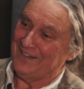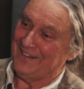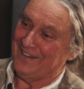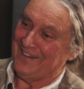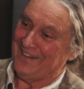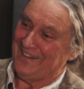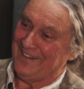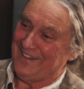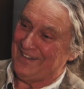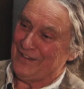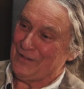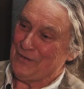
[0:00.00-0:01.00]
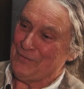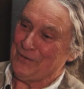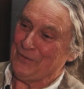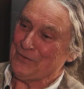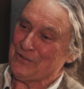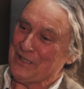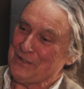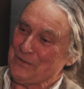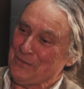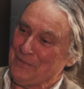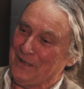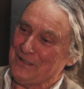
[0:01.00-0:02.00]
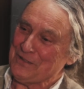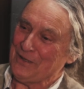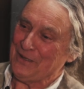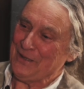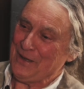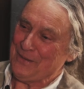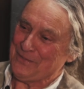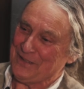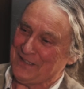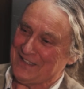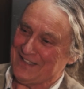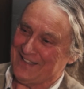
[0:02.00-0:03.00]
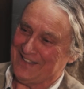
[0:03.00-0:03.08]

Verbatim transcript: that we don't chase too many shiny objects.